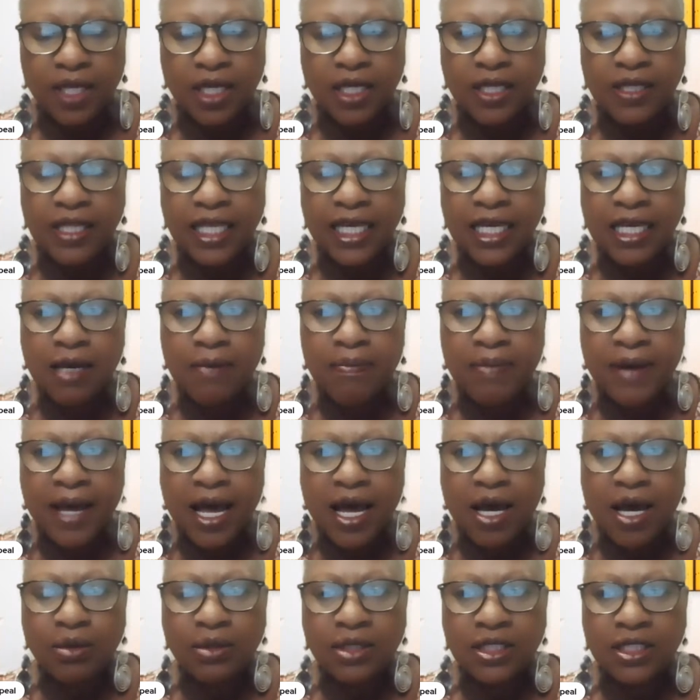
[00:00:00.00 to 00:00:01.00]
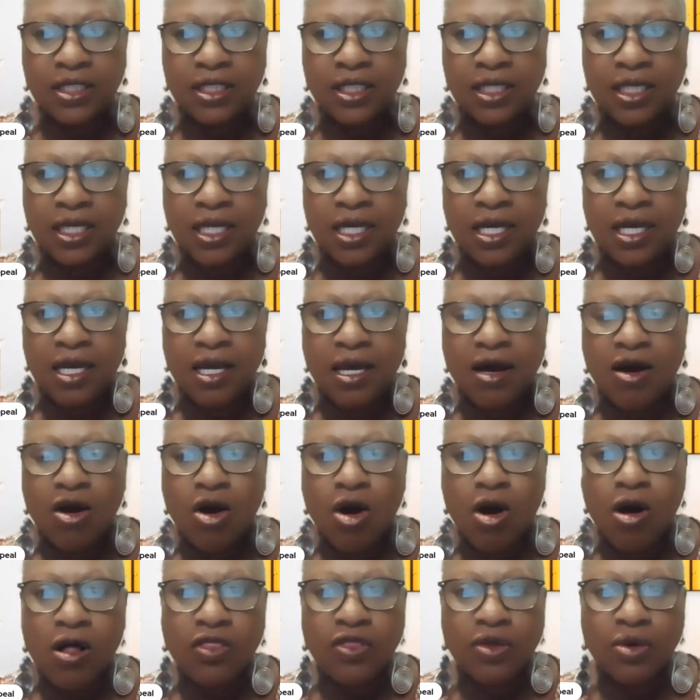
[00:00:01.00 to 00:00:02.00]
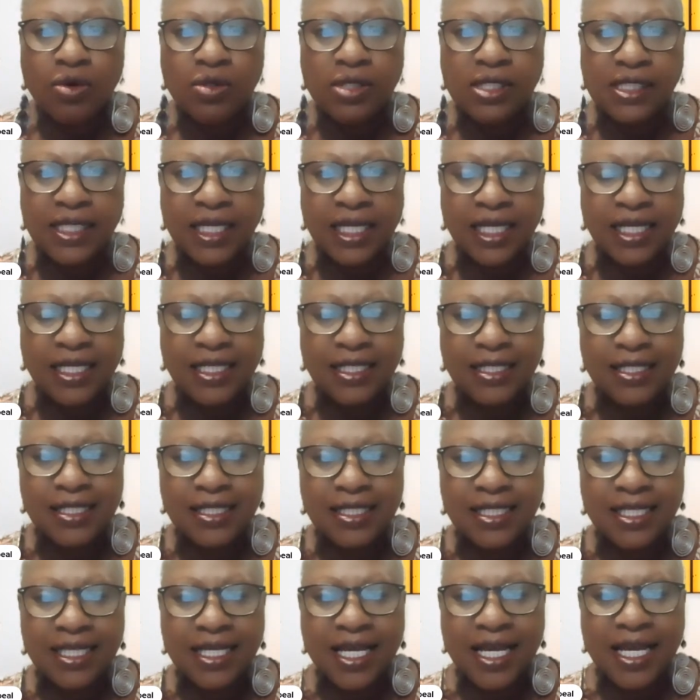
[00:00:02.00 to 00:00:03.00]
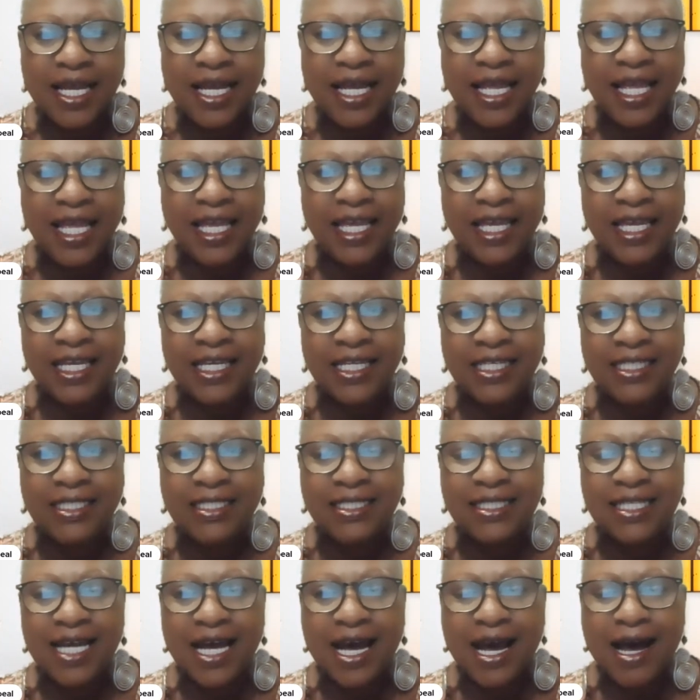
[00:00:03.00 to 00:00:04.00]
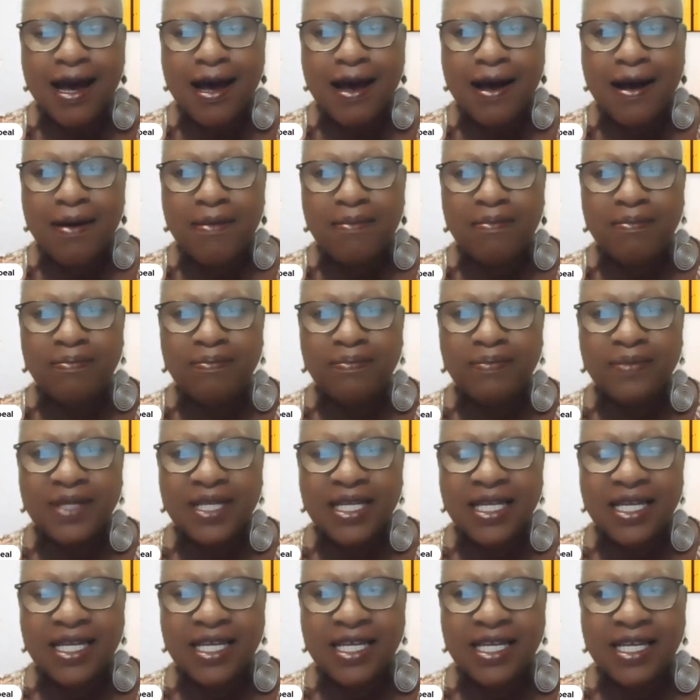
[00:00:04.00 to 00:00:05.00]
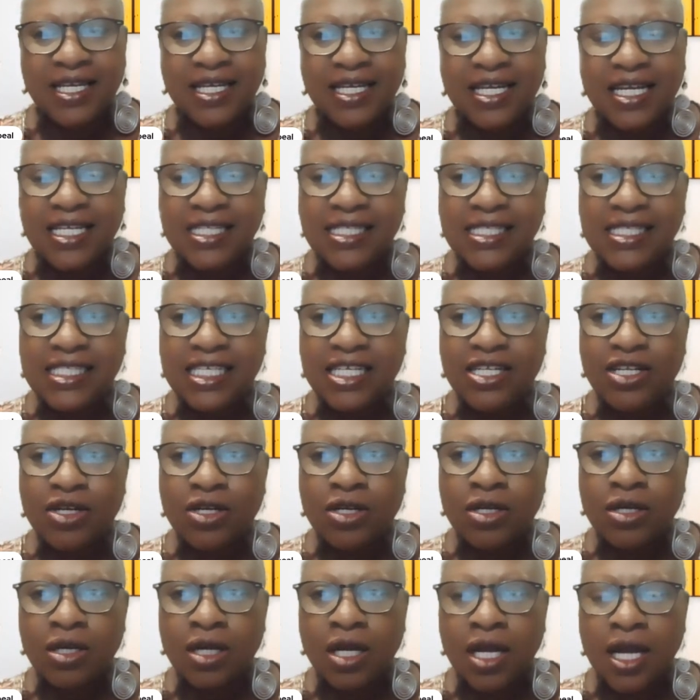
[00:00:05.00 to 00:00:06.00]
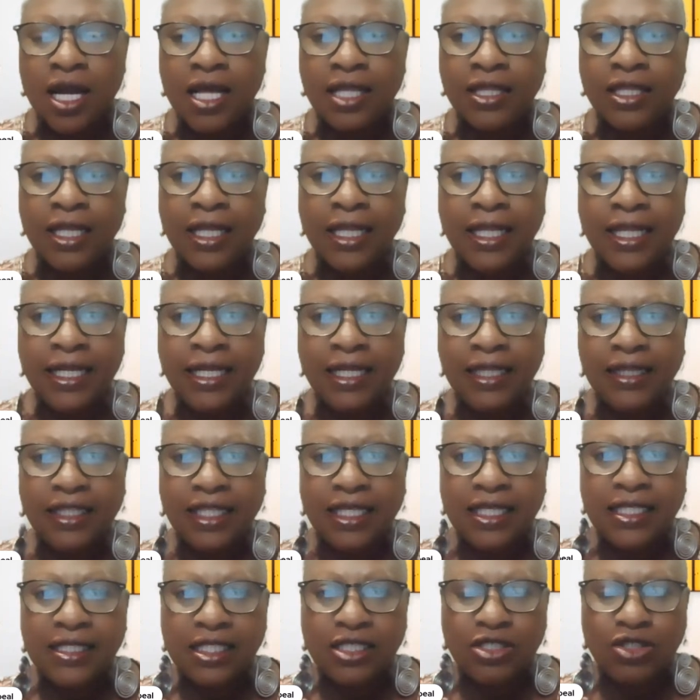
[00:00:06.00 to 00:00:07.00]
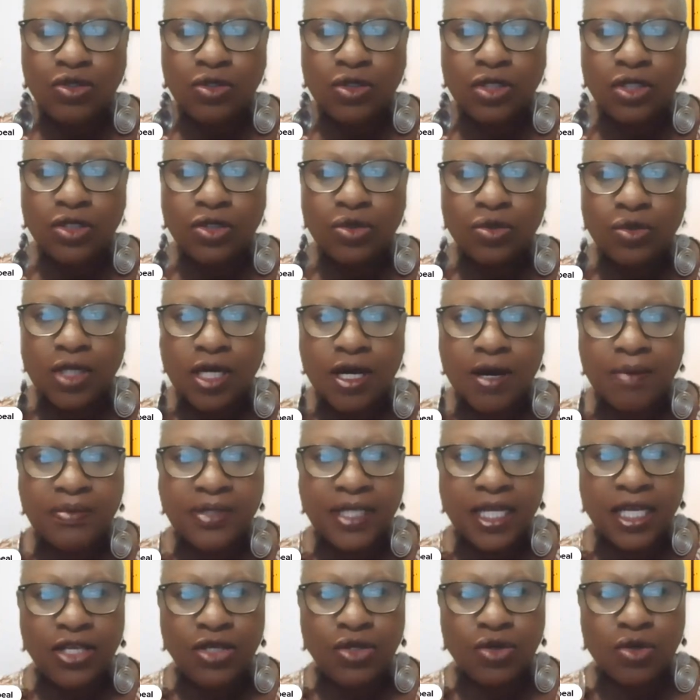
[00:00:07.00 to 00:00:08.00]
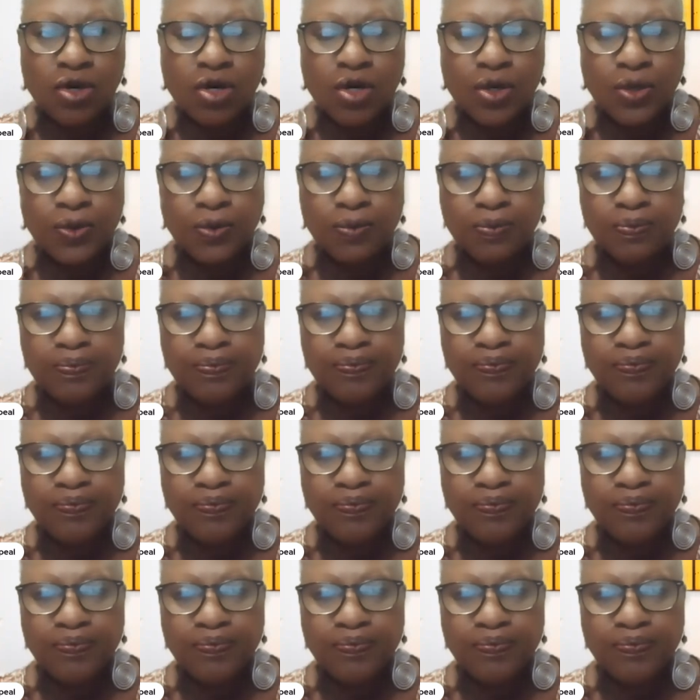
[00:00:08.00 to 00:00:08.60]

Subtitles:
Think about all those things and consider the little things that you can do to update your home.